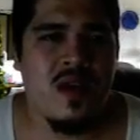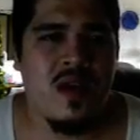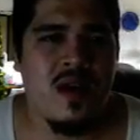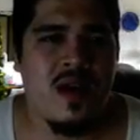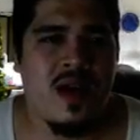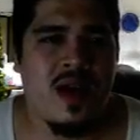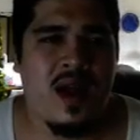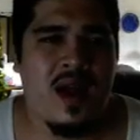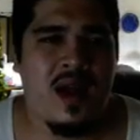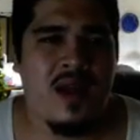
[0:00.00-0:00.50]

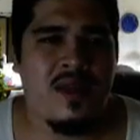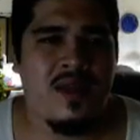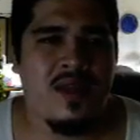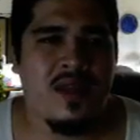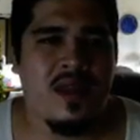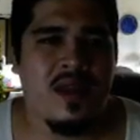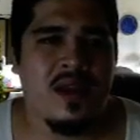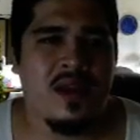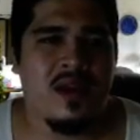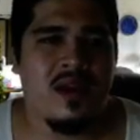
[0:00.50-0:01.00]
I
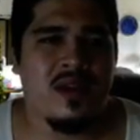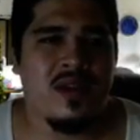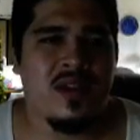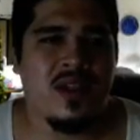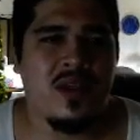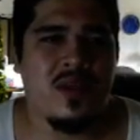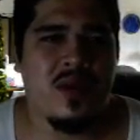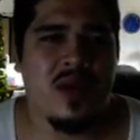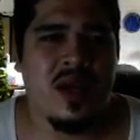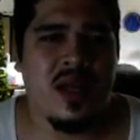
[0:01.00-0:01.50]
think, so
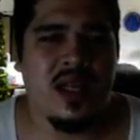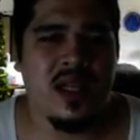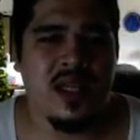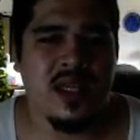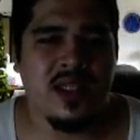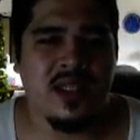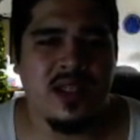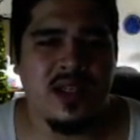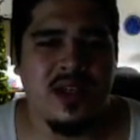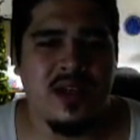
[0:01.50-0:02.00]
what I
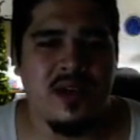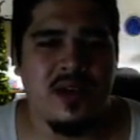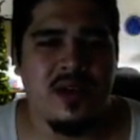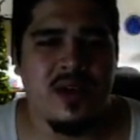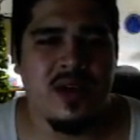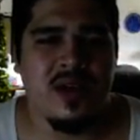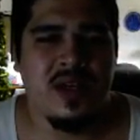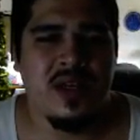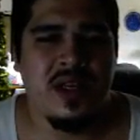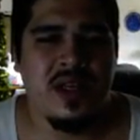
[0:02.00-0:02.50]
like to do
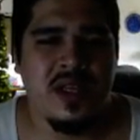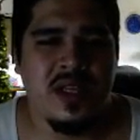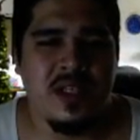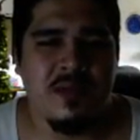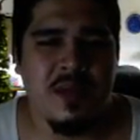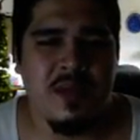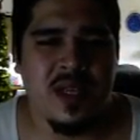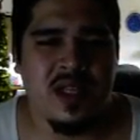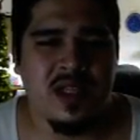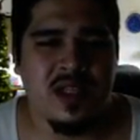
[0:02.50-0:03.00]
is
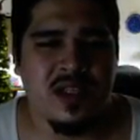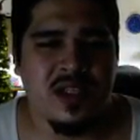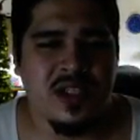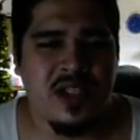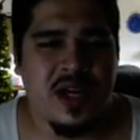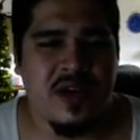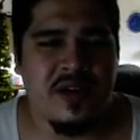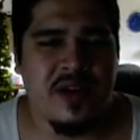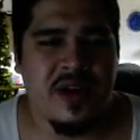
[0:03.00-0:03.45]
make a little generator